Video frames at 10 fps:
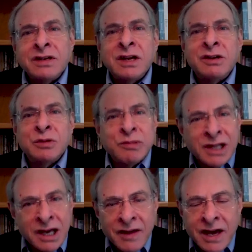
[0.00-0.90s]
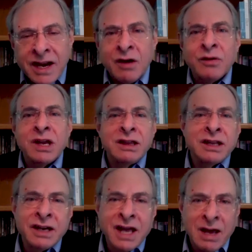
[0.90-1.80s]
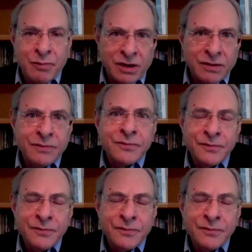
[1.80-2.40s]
content to play that out and let it happen.